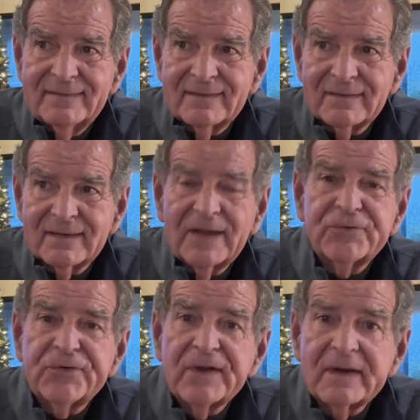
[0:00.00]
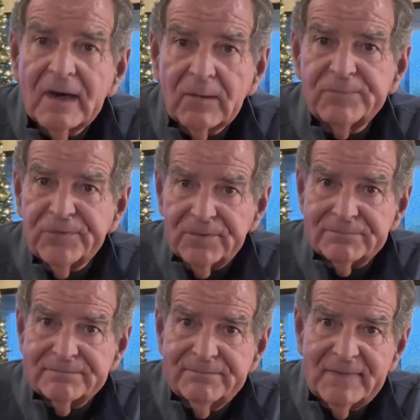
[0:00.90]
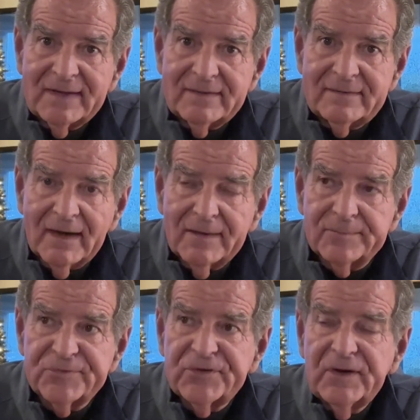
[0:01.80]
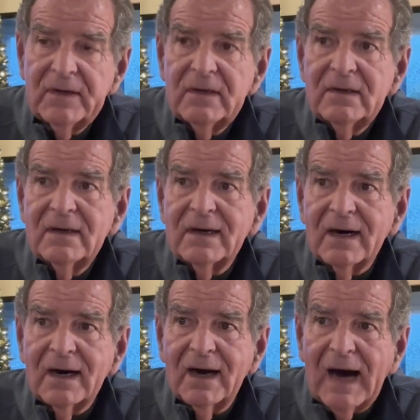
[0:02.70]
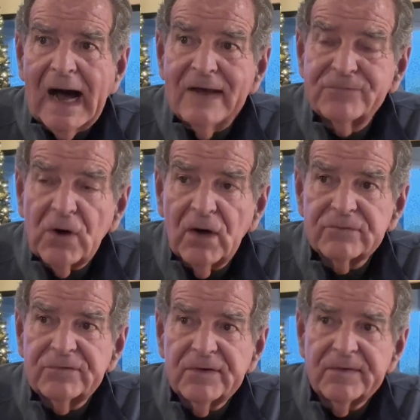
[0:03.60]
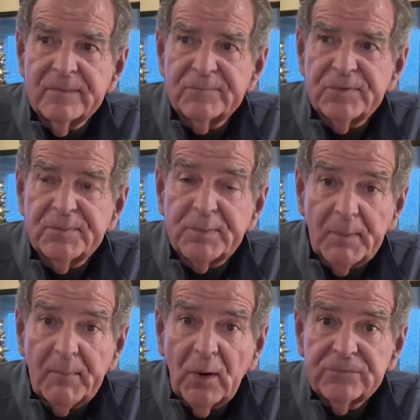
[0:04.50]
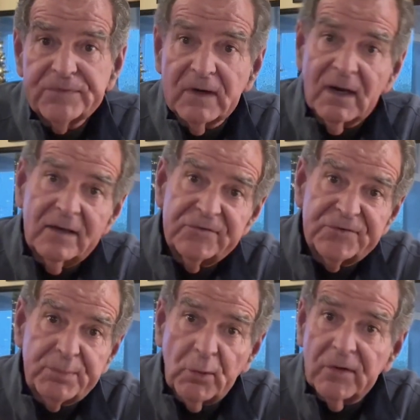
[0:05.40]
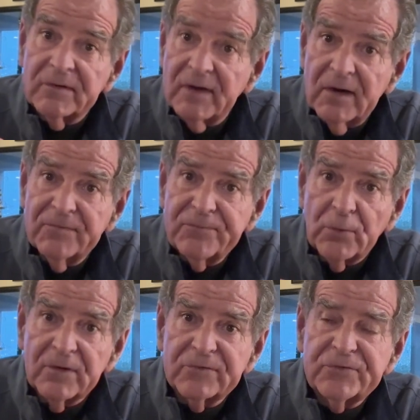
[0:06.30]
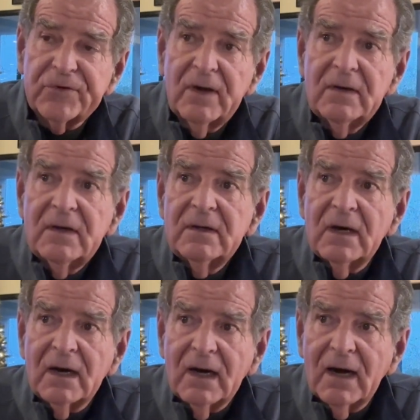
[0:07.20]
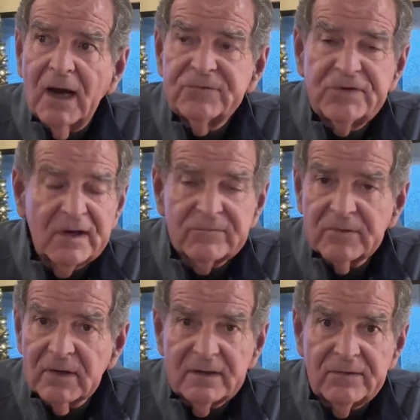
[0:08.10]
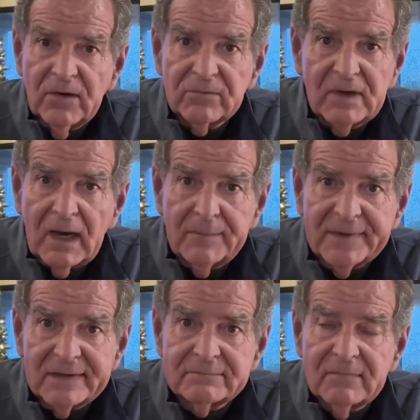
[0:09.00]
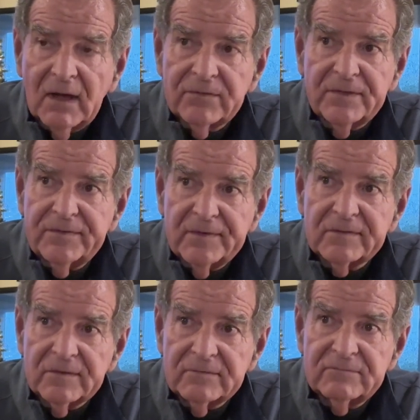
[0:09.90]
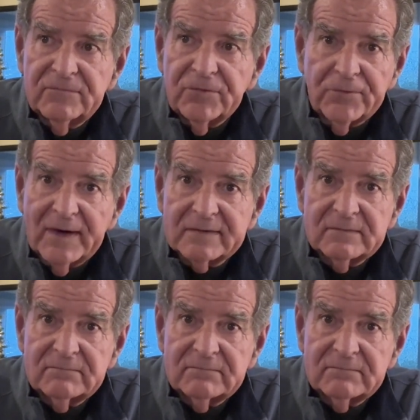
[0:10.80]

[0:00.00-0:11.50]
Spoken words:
less than helpful many times. I've gone to them to promote the Light Sport Air Force. I generally don't comment other than to direct